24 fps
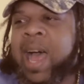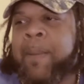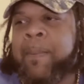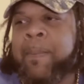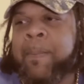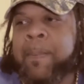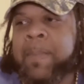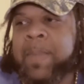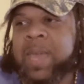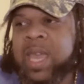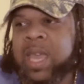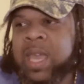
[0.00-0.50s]

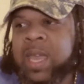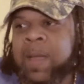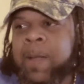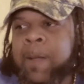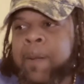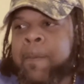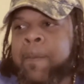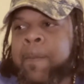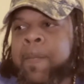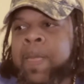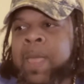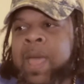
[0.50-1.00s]

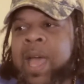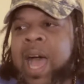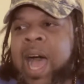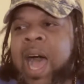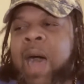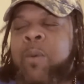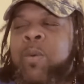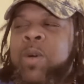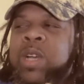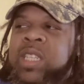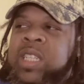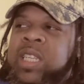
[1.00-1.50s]
Me,
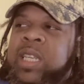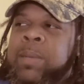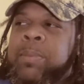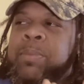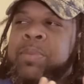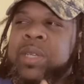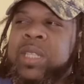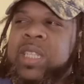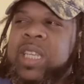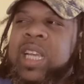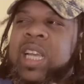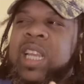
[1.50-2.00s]
I
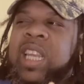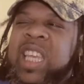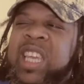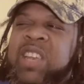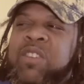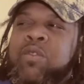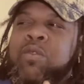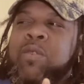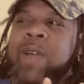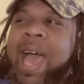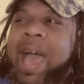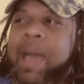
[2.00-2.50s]
wasn't
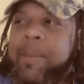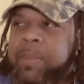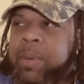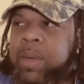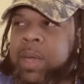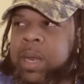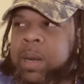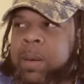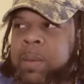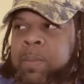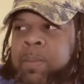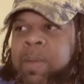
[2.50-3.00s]
particularly
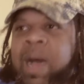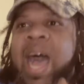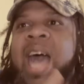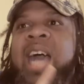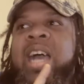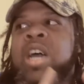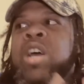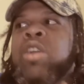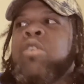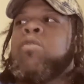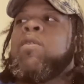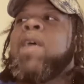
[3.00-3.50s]
rapping, but
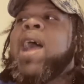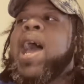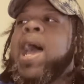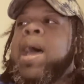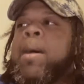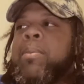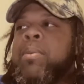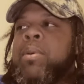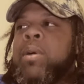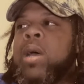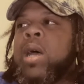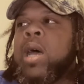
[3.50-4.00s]
I could
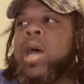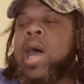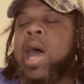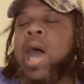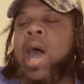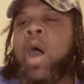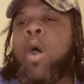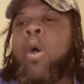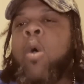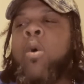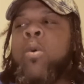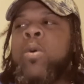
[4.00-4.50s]
rap.
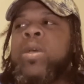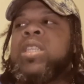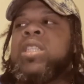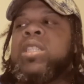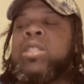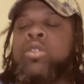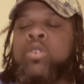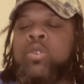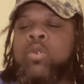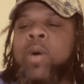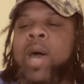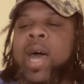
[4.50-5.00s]
Okay. I
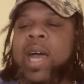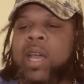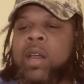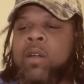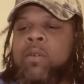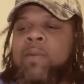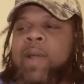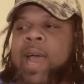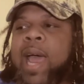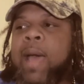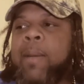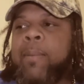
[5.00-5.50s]
always knew I
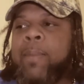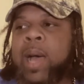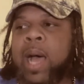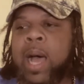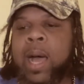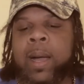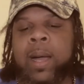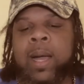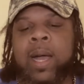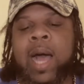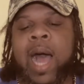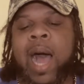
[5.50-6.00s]
could rap.
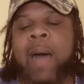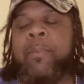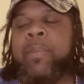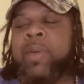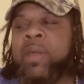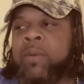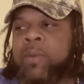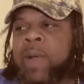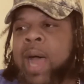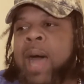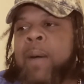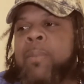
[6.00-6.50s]

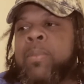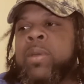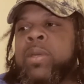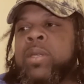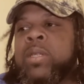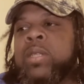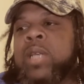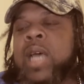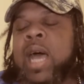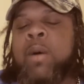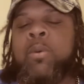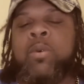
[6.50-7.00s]

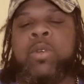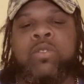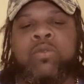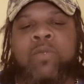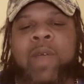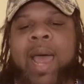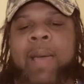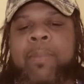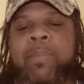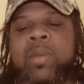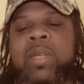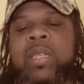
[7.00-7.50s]
I
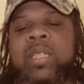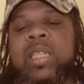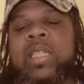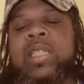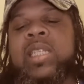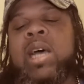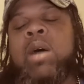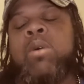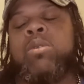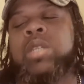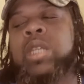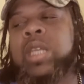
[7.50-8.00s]
was rapping
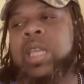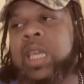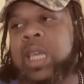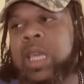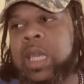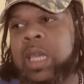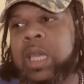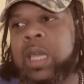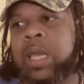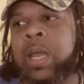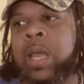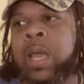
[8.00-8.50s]
since I was a
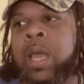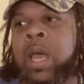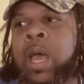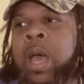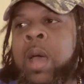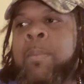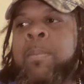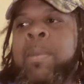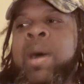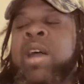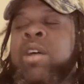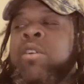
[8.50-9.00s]
kid.
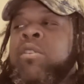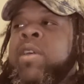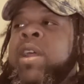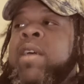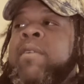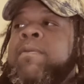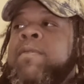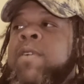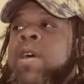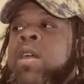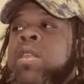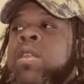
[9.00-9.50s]
My
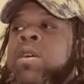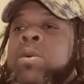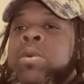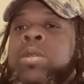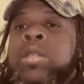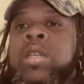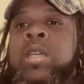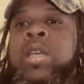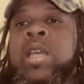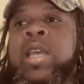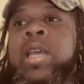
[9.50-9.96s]
grandfather was